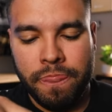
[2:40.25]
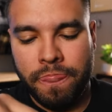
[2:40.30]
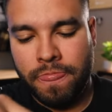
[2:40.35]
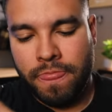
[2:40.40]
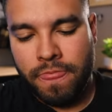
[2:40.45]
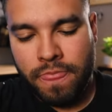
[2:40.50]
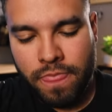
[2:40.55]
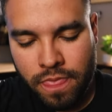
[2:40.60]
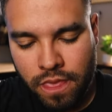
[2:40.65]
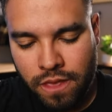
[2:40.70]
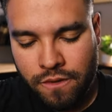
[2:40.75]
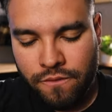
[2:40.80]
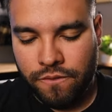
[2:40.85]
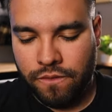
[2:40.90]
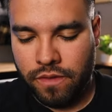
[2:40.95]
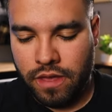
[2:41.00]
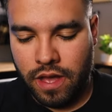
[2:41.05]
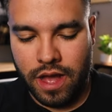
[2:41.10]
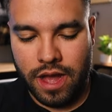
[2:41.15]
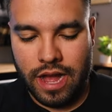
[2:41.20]
Uh,
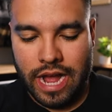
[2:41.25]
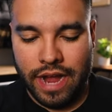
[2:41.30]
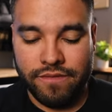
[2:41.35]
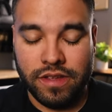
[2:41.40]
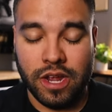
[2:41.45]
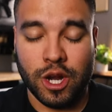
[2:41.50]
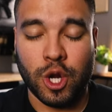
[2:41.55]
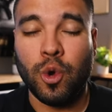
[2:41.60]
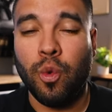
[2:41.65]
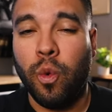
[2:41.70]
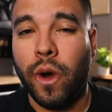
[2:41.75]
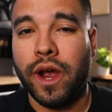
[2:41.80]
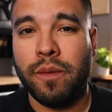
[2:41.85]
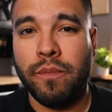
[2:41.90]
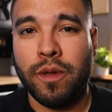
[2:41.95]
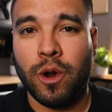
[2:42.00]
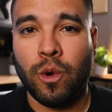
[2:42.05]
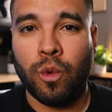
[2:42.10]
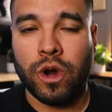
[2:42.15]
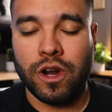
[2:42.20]
I've done quite
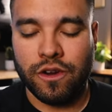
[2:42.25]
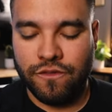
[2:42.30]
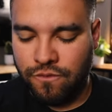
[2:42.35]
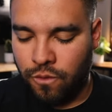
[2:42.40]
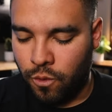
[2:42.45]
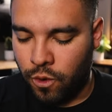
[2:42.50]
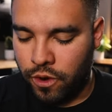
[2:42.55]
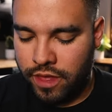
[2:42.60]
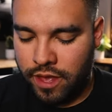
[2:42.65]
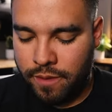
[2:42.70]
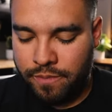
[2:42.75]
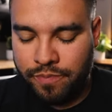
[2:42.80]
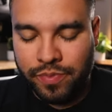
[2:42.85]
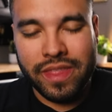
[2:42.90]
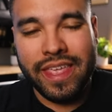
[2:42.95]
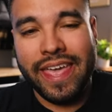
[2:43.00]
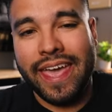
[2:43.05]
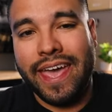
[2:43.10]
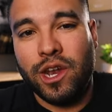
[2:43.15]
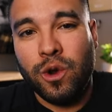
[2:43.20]
a bit of work for
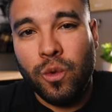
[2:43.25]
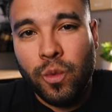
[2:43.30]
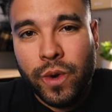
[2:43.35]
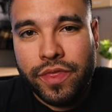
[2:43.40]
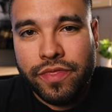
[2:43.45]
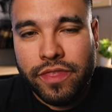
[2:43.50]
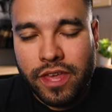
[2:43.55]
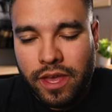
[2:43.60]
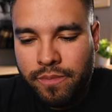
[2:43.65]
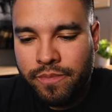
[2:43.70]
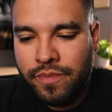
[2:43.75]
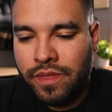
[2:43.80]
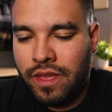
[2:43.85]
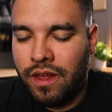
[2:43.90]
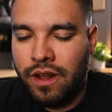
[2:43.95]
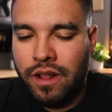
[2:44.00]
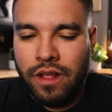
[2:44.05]
them and with them.